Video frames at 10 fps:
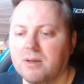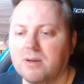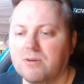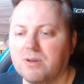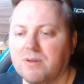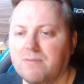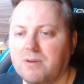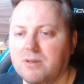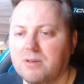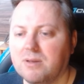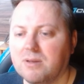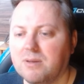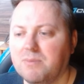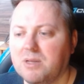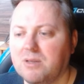rook f1,
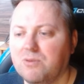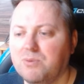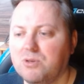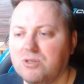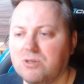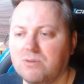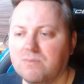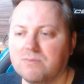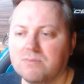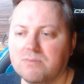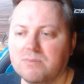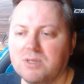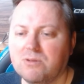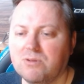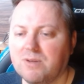but you pushed, so
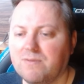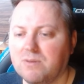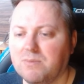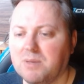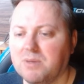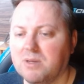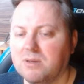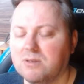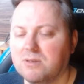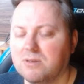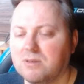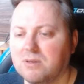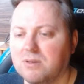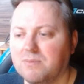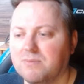this rook f1 maybe just
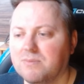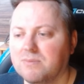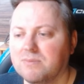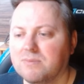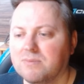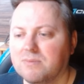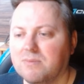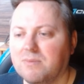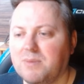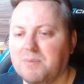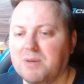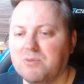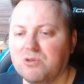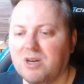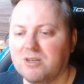maybe I'm
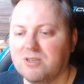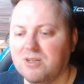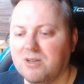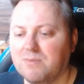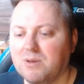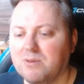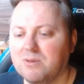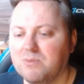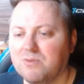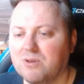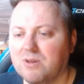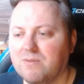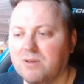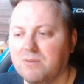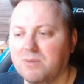too harsh, yeah, about this move rook
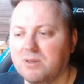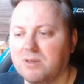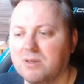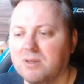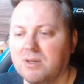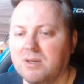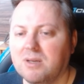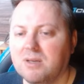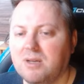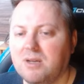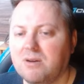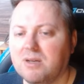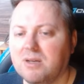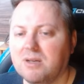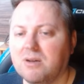f1. But here
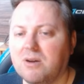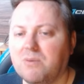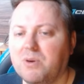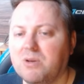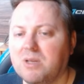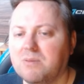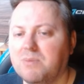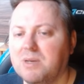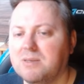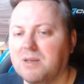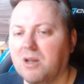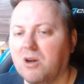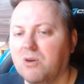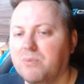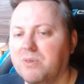opponent basically
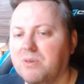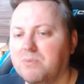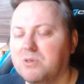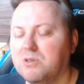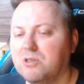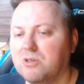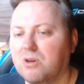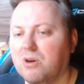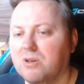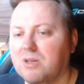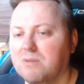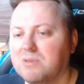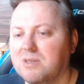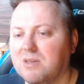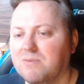opened the position on
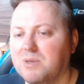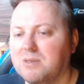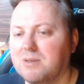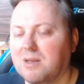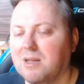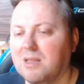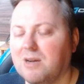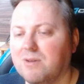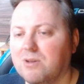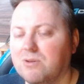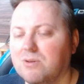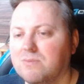himself, basically allowing you